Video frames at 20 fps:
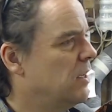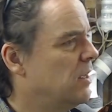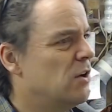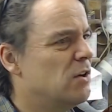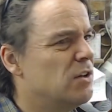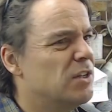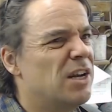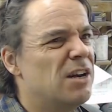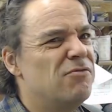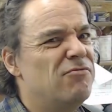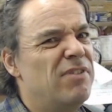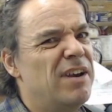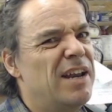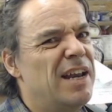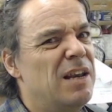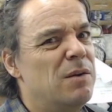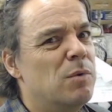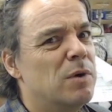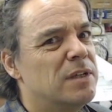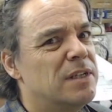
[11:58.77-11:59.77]
because I
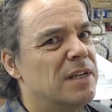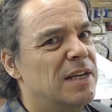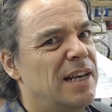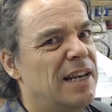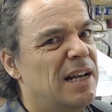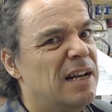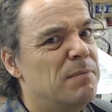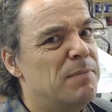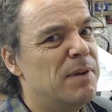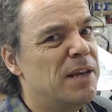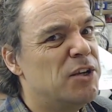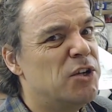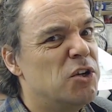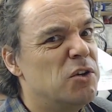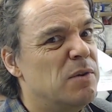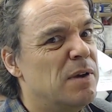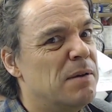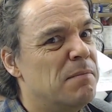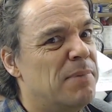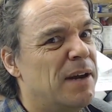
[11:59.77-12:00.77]
really was a little bit
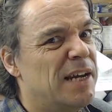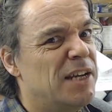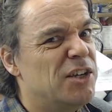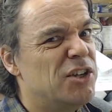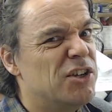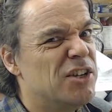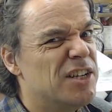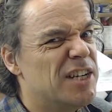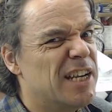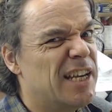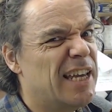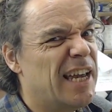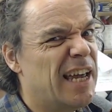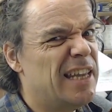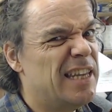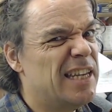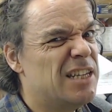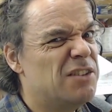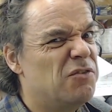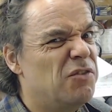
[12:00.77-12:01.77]
too impatient to
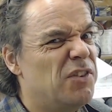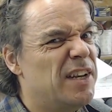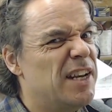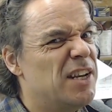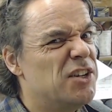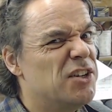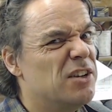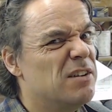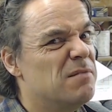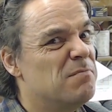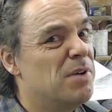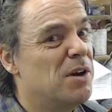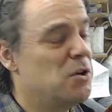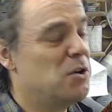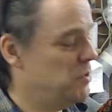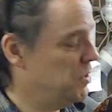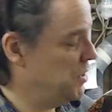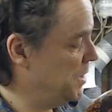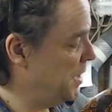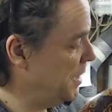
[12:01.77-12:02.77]
get this finished and
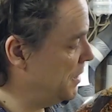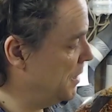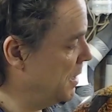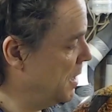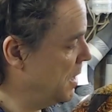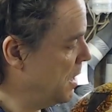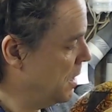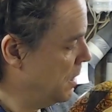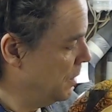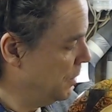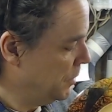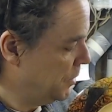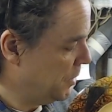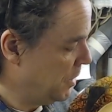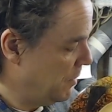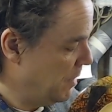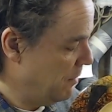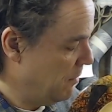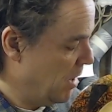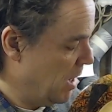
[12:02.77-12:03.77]
posted.
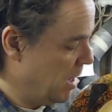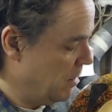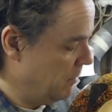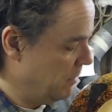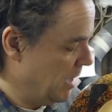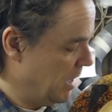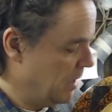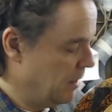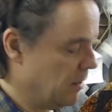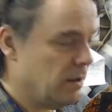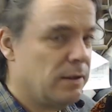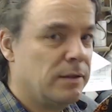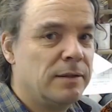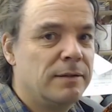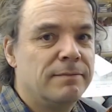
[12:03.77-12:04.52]
So there are uh,